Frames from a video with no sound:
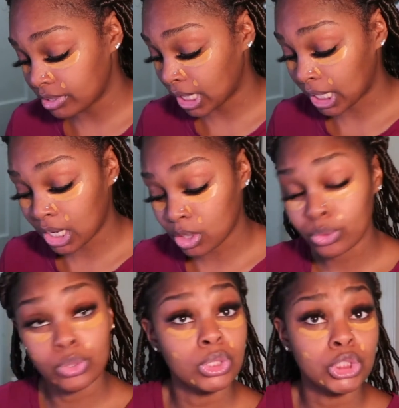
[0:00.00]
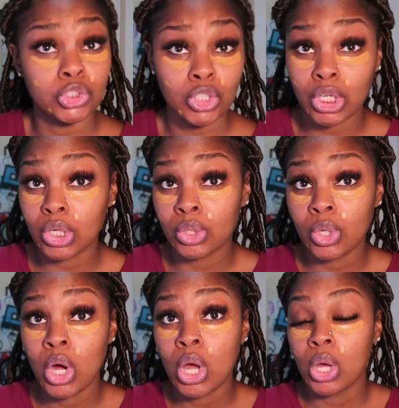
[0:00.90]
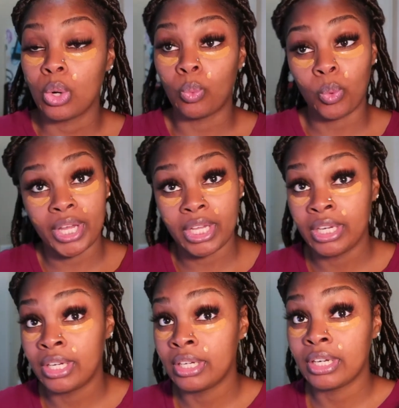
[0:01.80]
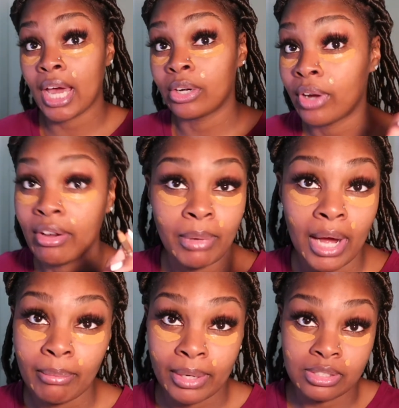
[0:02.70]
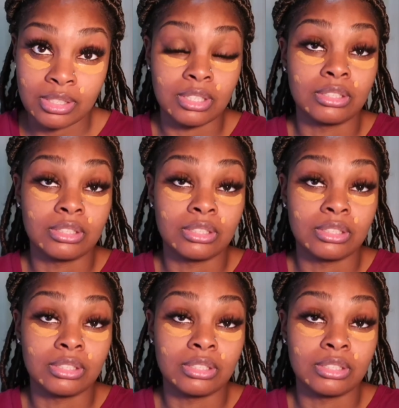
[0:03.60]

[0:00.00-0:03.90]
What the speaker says: like I go through the struggle when I don't have my eyebrows done.